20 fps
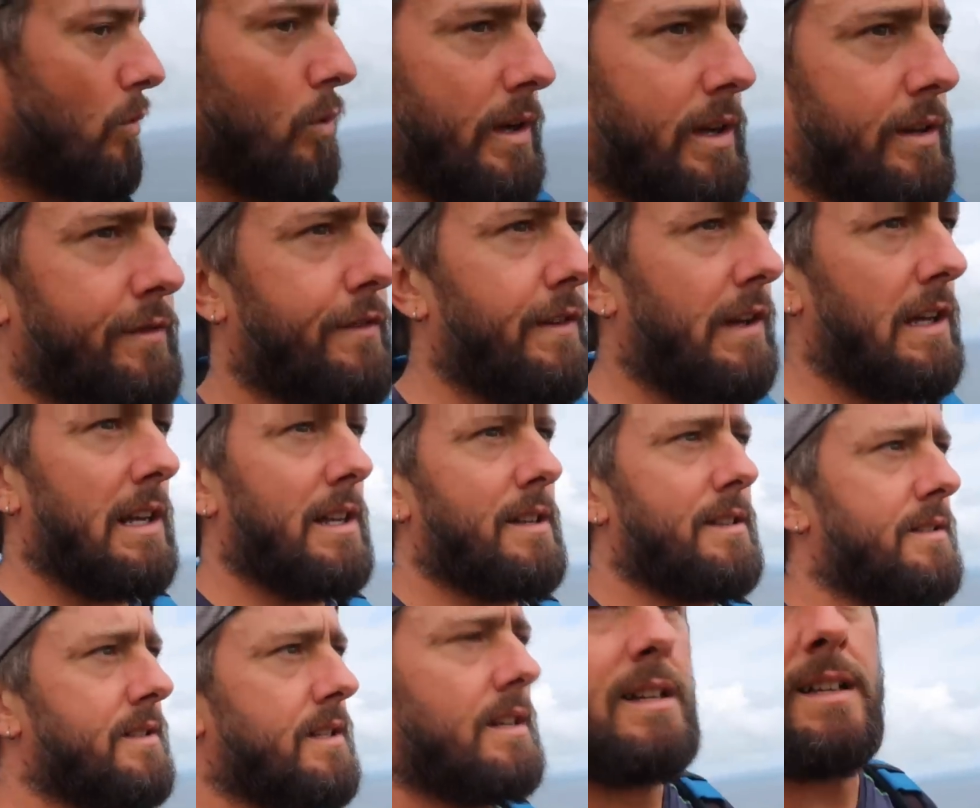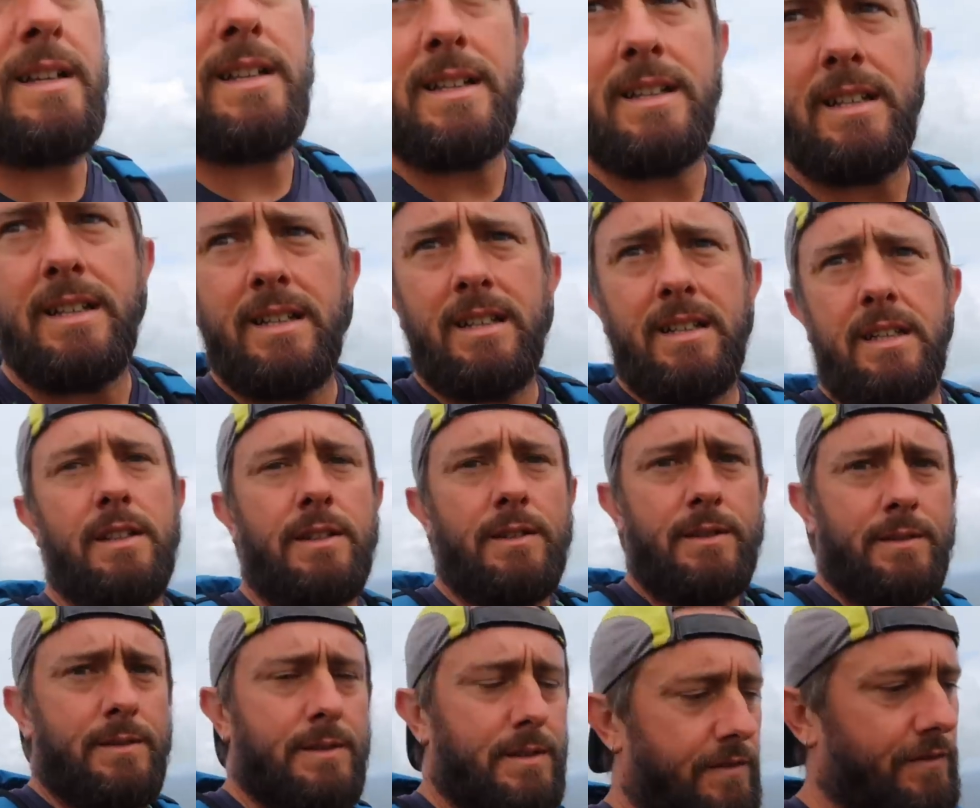weird feelings.
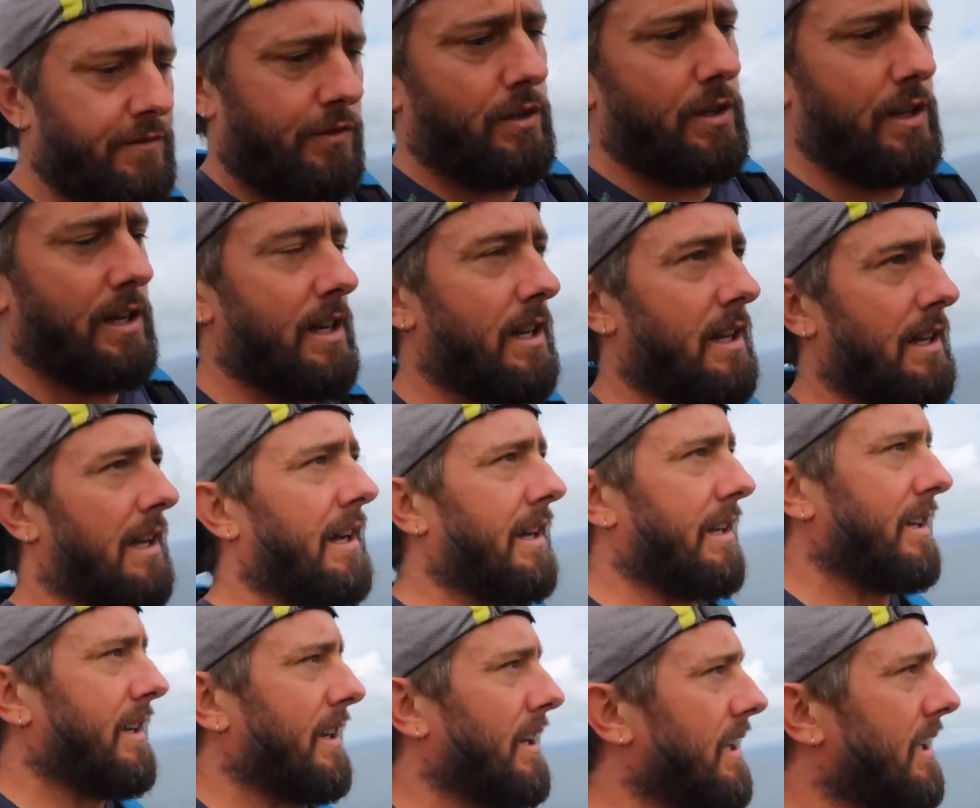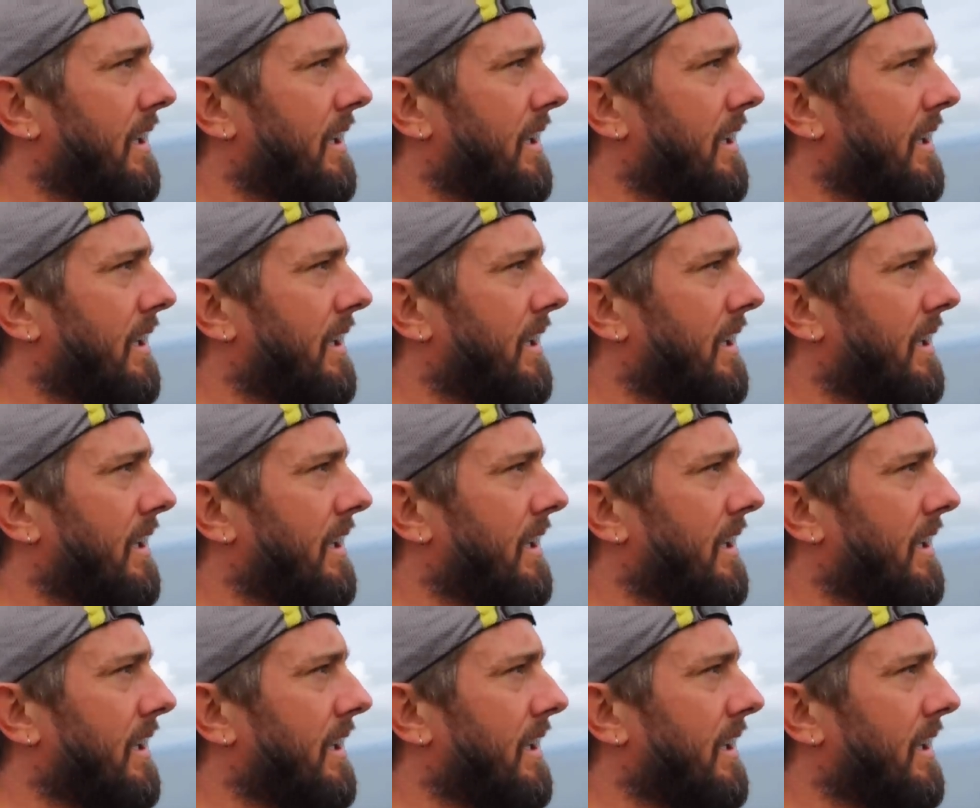It's funny, isn't it? Like,